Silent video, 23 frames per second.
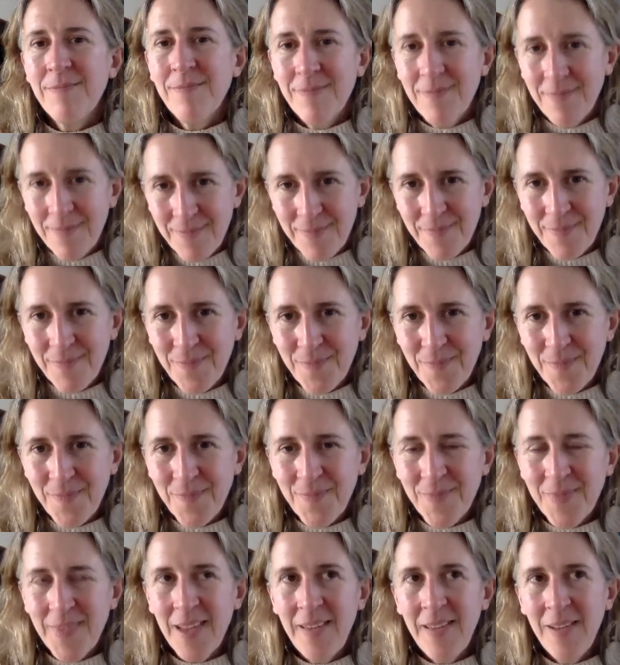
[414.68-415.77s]
Hmm.
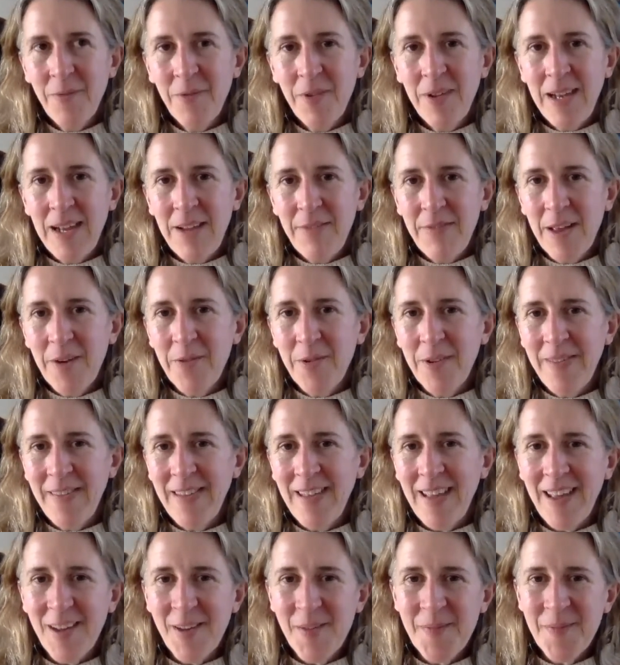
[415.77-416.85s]
I think we'll leave that one
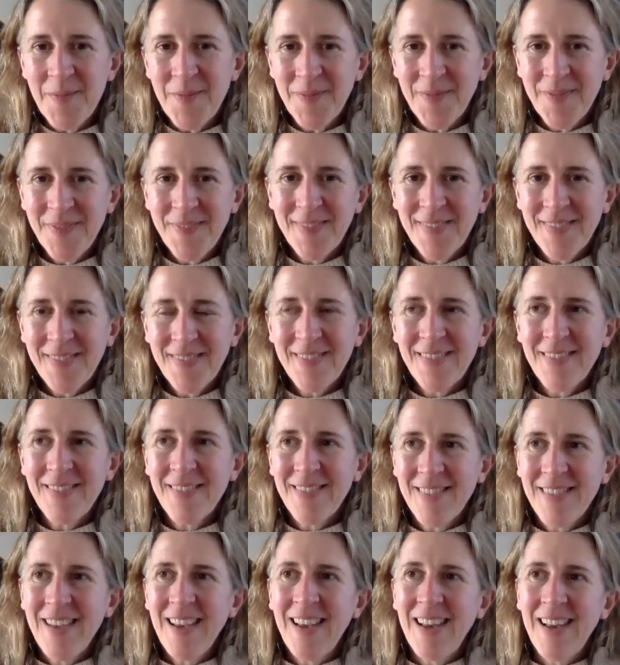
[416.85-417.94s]
there.
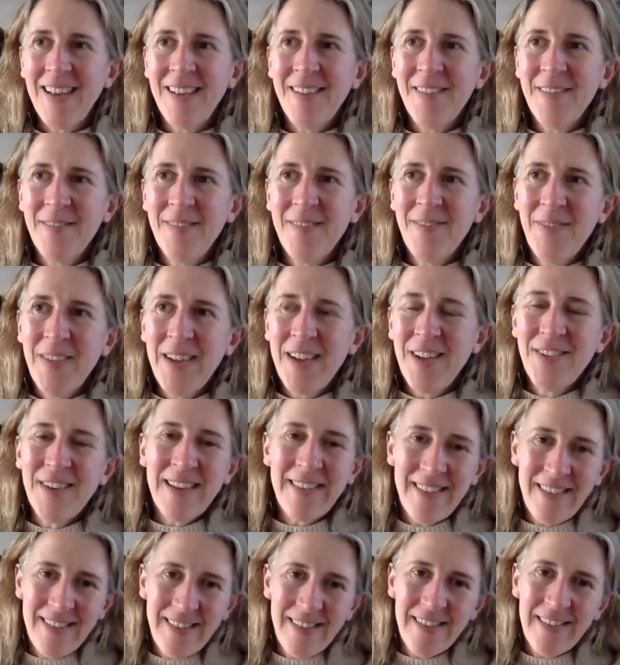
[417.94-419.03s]
Yeah. Be
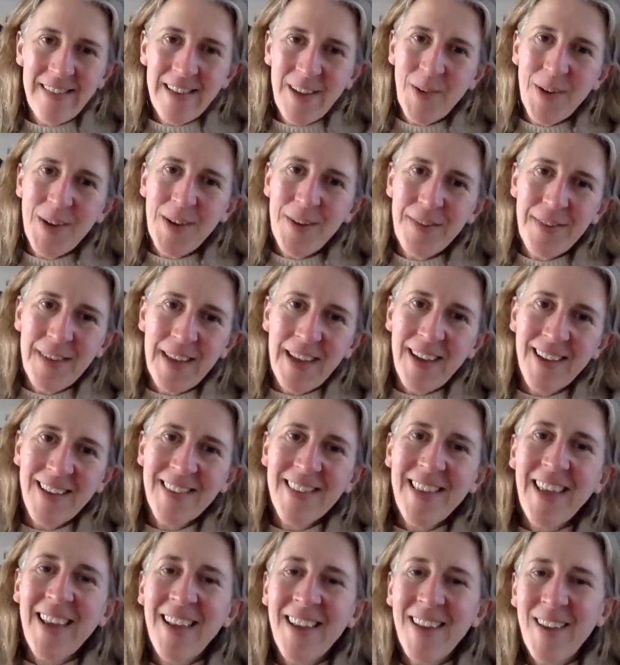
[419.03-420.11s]
interested to see what you think.
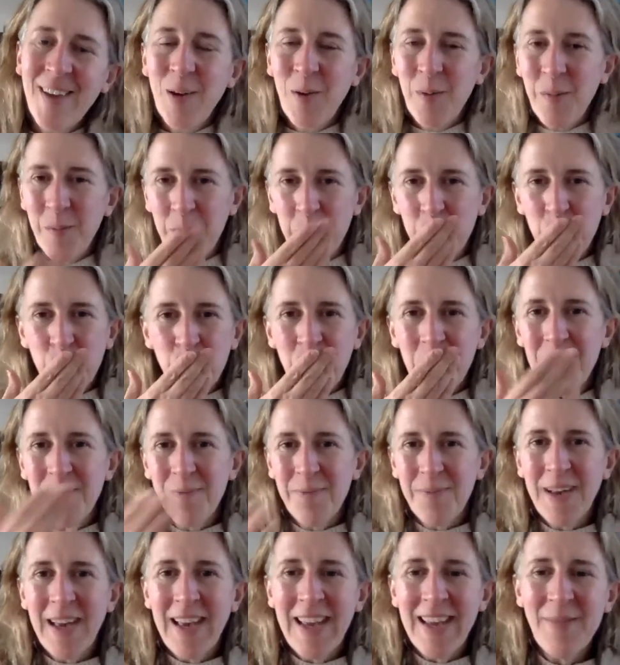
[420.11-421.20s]
Thank you.
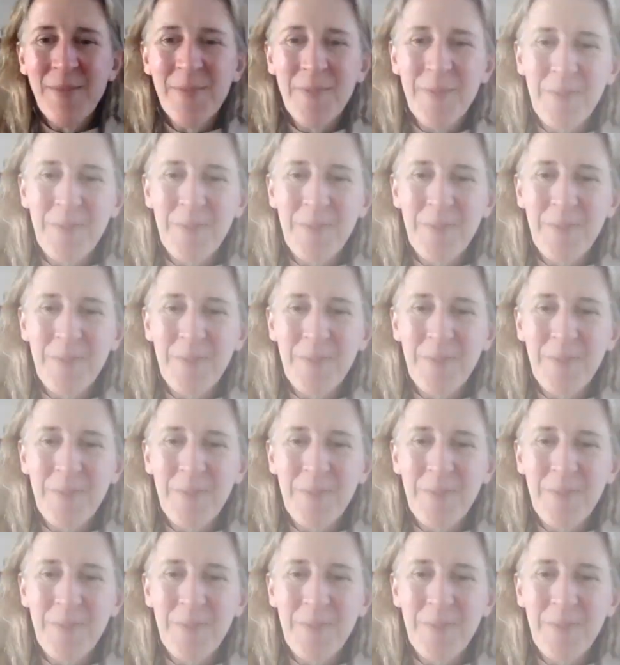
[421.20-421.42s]
Bye.